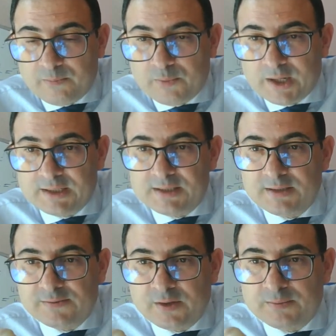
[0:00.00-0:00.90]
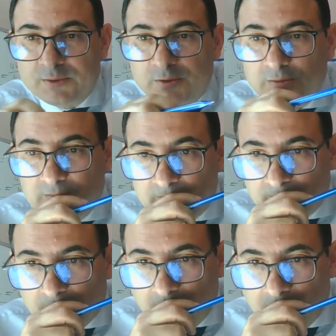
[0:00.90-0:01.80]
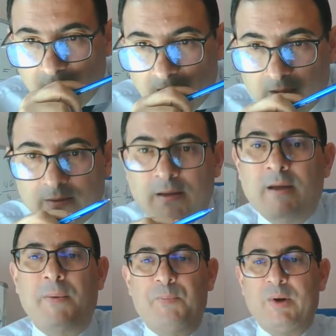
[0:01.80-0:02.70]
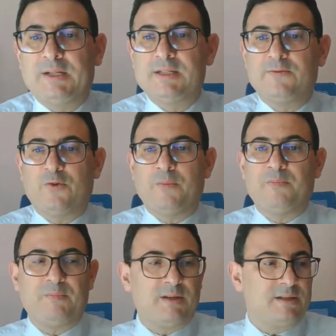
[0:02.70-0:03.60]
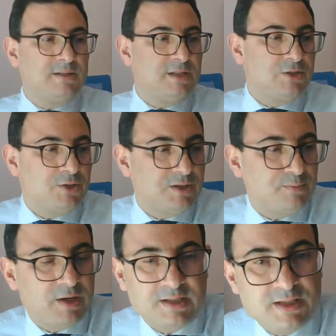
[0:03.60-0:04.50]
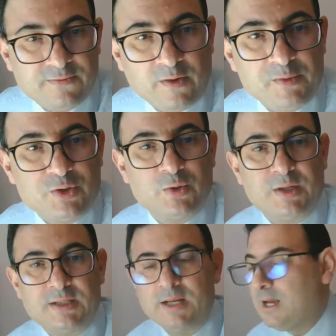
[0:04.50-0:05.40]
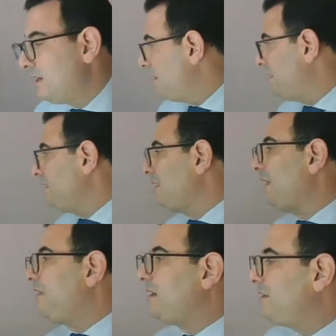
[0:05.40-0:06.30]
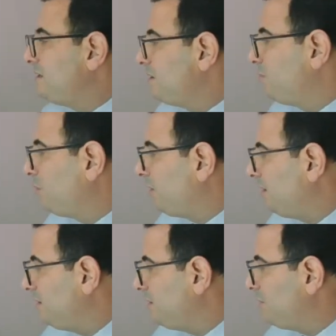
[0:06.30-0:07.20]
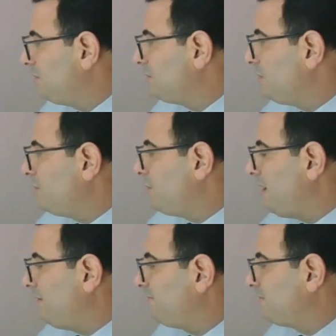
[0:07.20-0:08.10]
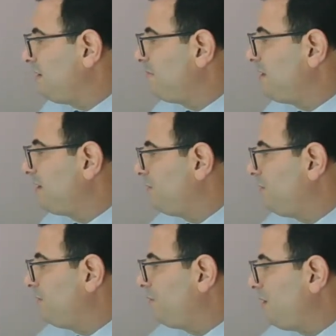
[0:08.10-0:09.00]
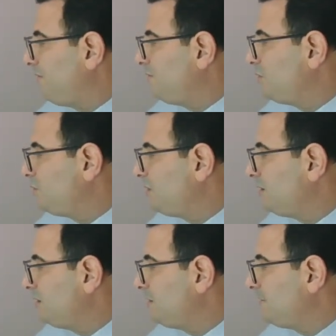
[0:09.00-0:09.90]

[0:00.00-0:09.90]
practices from two, practices from teachers, practices from students. I think this is more, so you have something, you have students,